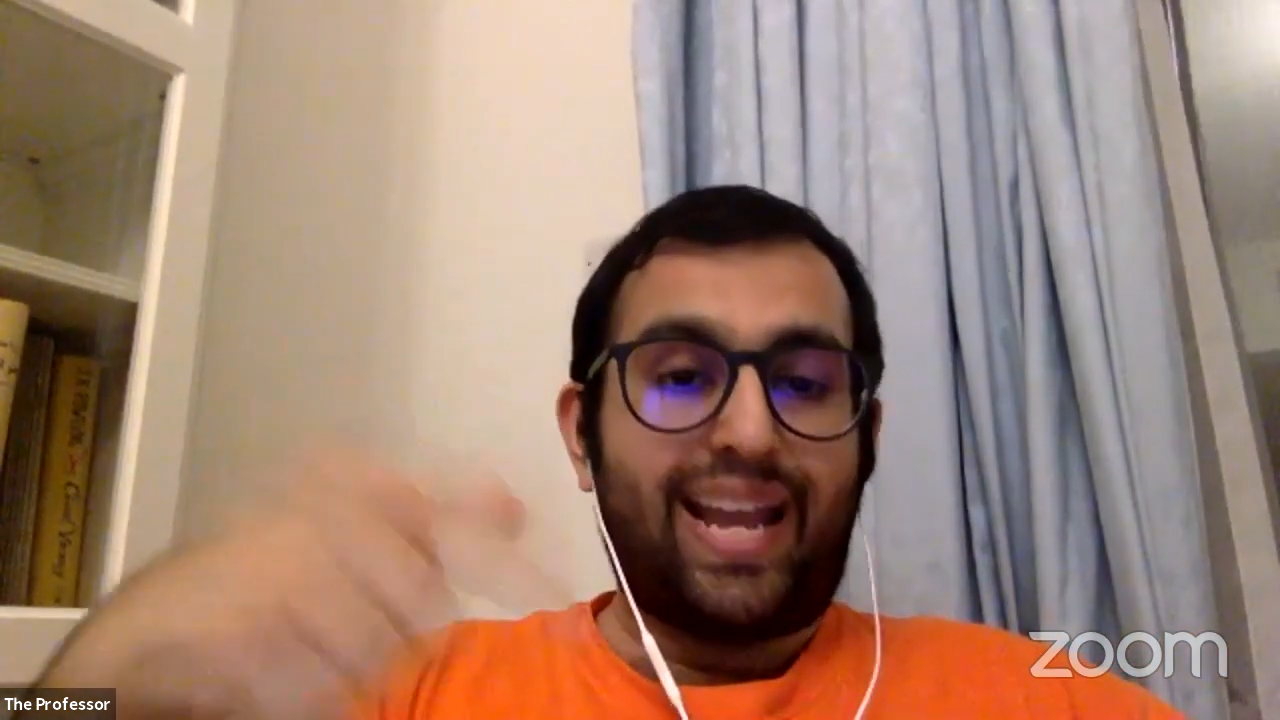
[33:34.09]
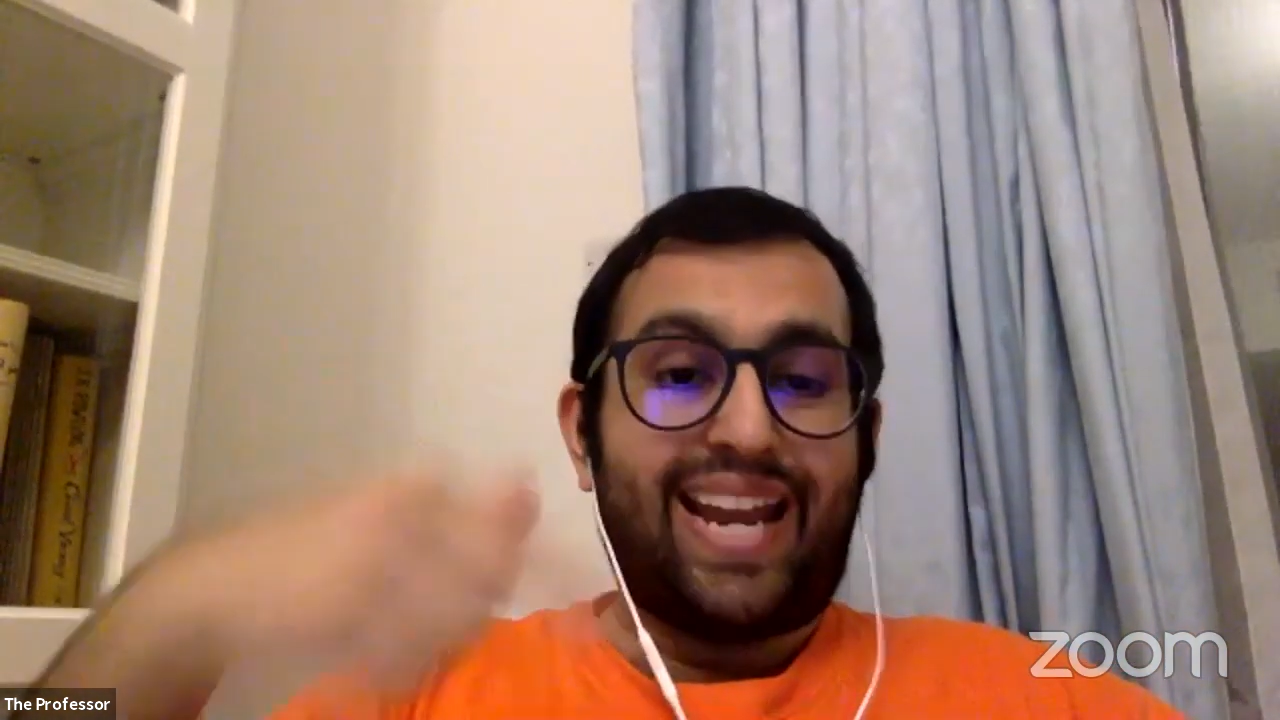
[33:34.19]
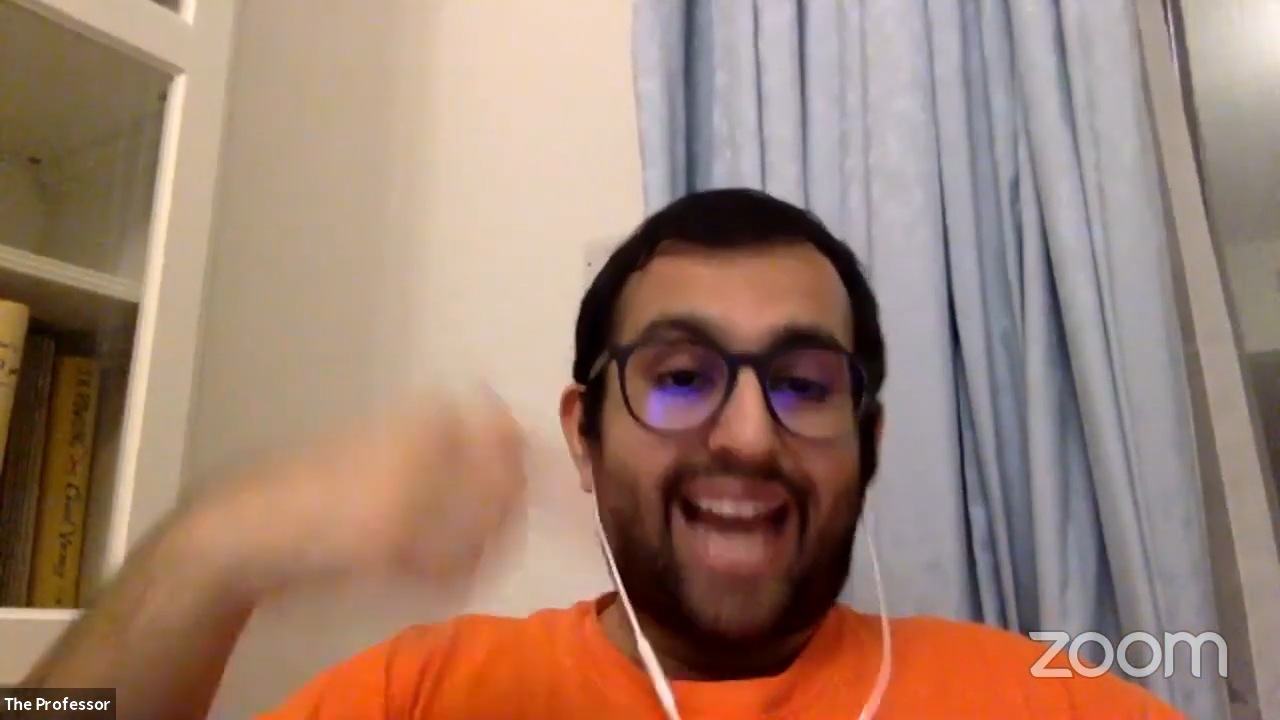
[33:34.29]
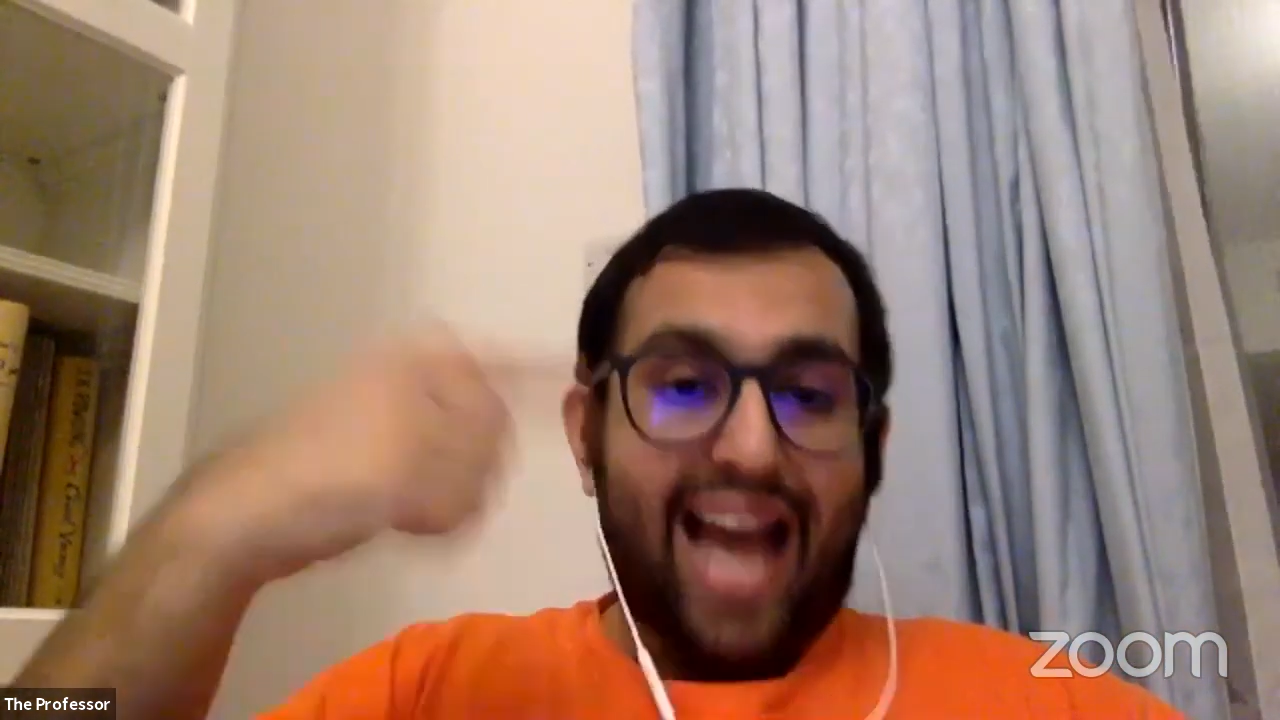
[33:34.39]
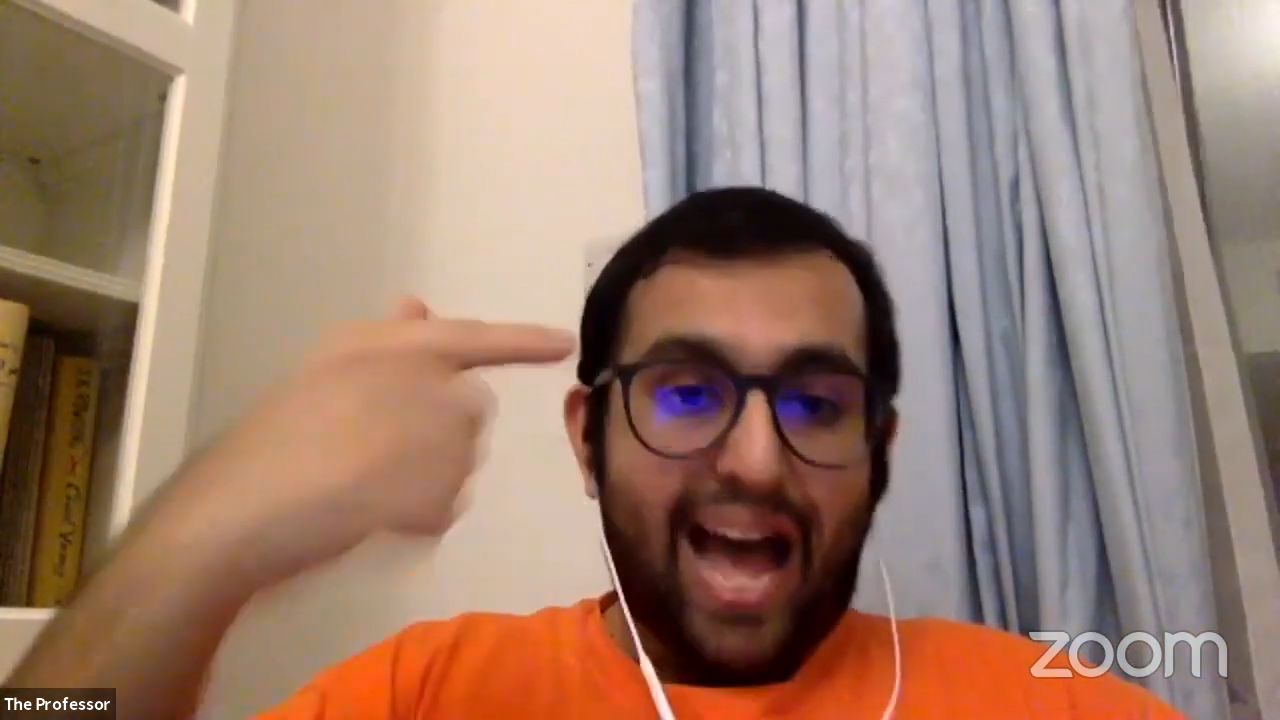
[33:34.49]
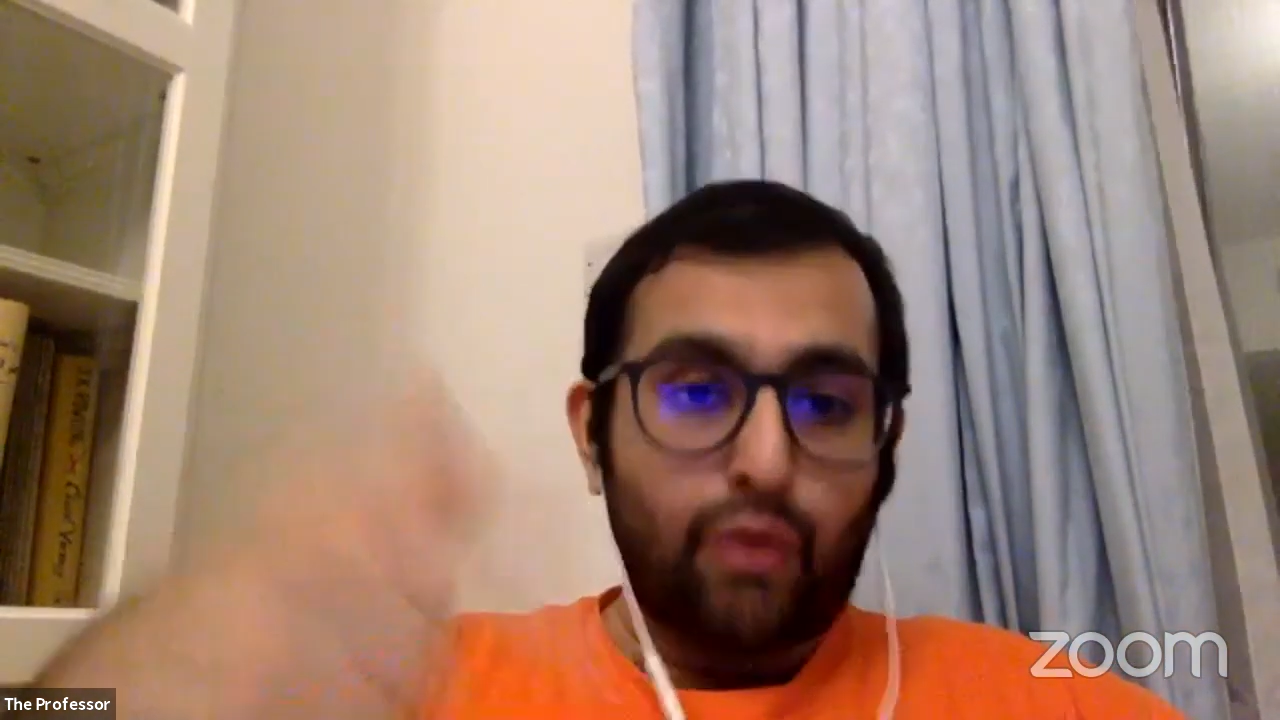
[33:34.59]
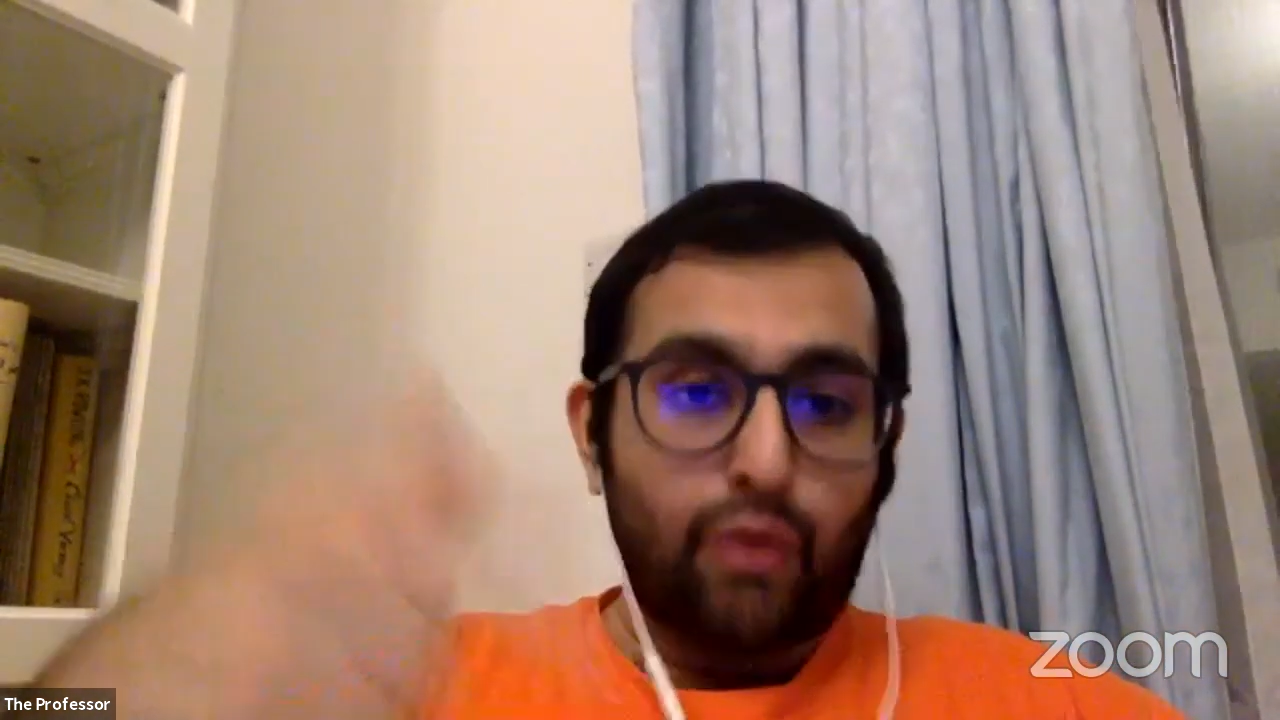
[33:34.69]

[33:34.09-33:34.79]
in how